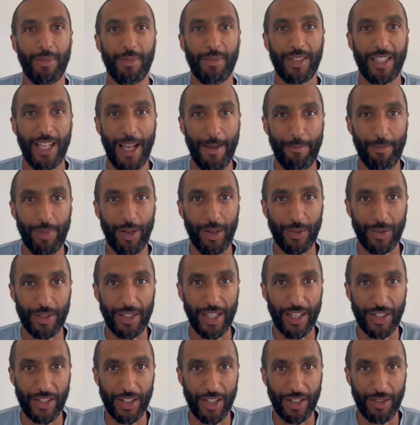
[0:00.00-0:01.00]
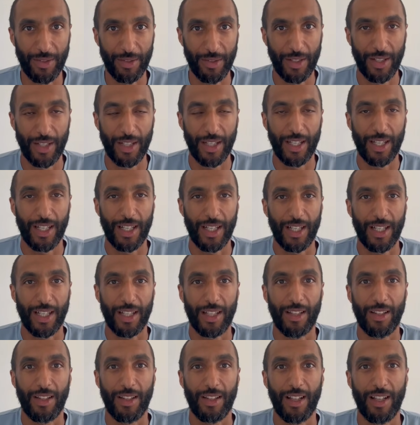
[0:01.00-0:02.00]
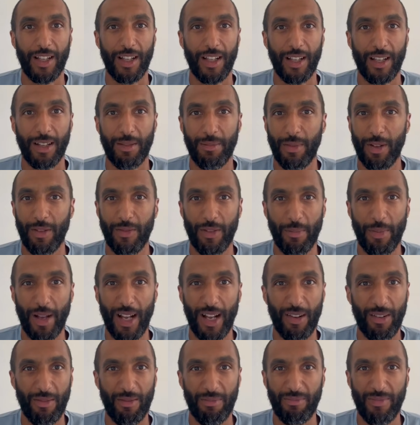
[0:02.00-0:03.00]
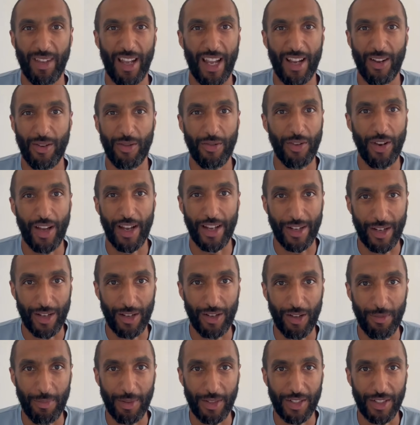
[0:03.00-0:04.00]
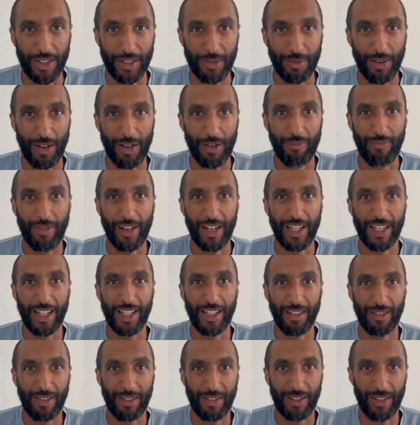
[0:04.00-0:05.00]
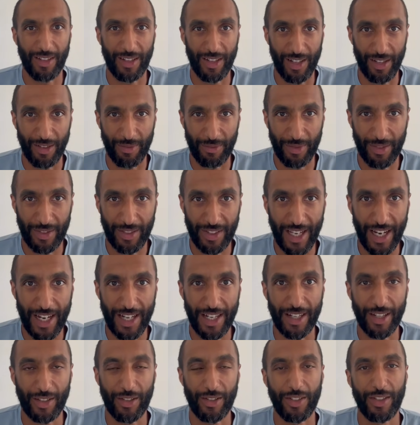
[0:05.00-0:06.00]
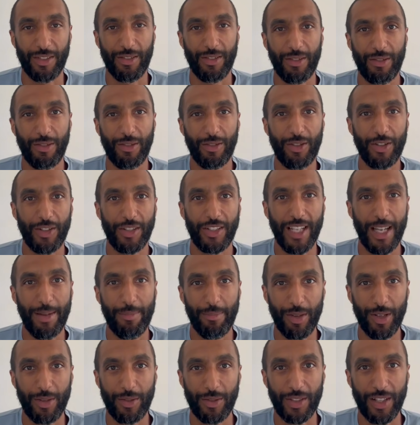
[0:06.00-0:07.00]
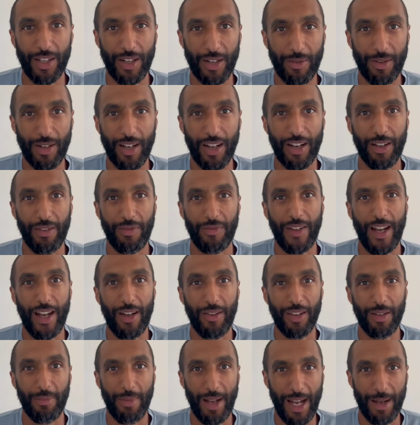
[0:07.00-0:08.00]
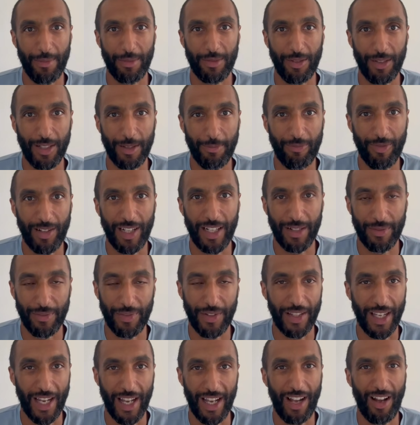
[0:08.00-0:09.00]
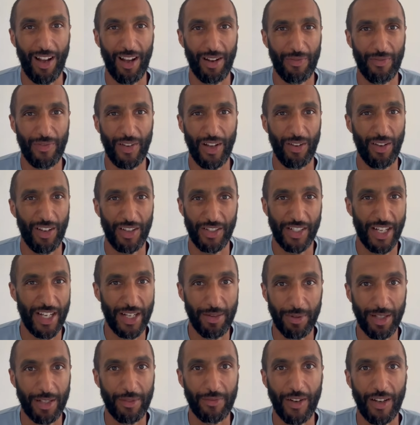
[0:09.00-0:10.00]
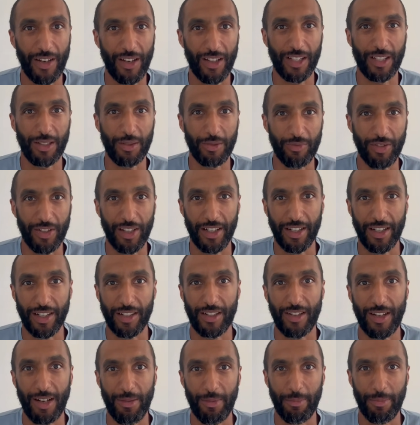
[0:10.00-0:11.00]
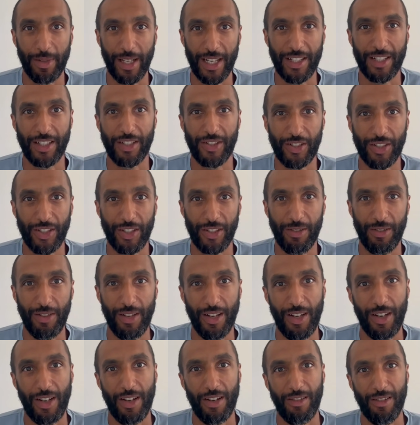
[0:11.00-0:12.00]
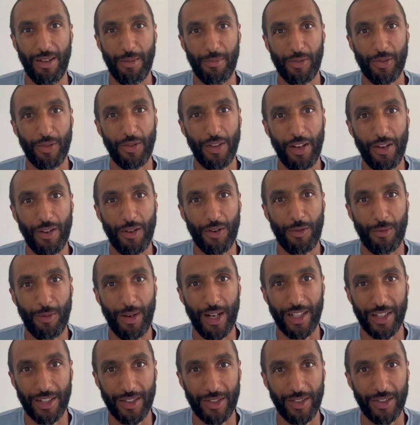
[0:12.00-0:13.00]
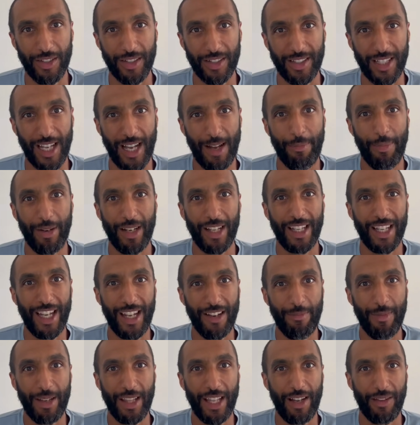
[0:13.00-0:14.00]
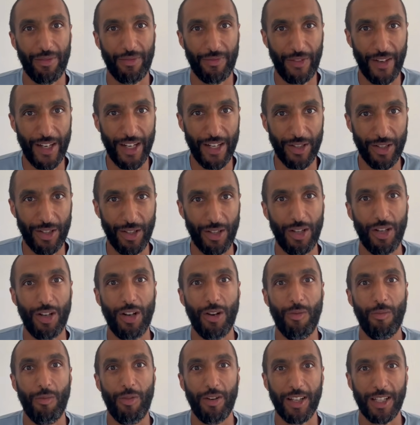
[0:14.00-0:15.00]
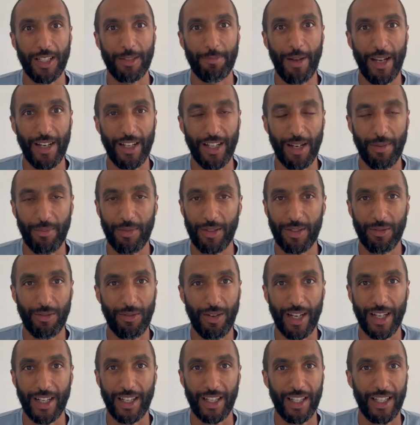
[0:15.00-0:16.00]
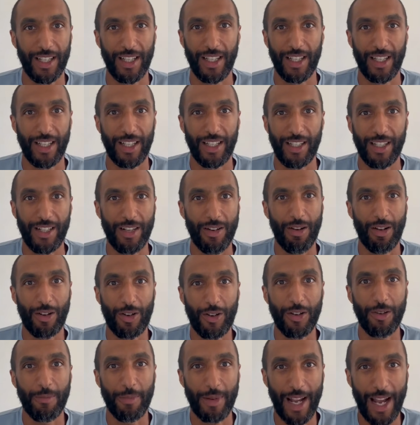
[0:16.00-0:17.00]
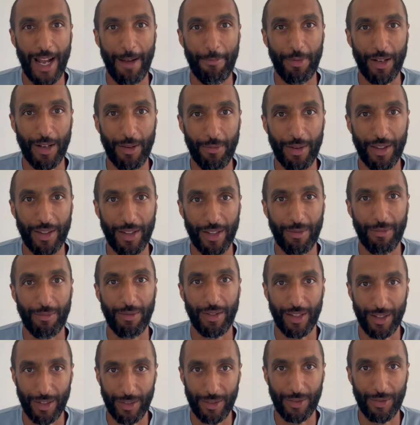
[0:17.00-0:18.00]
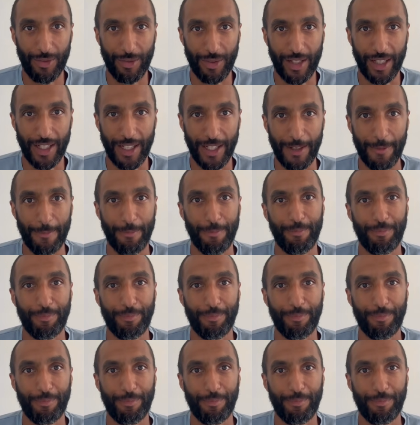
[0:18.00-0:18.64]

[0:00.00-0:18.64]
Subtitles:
tempo session of about 8 or 9 kilometers, where I really kind of stayed in a good tempo zone, and I found them absolutely brilliant for that. I genuinely felt like I was running in a carbon plated shoe, and I'm sure they're not quite as good as that, but it gave me that feel when I sped up. So I couldn't be happier with the Saucony.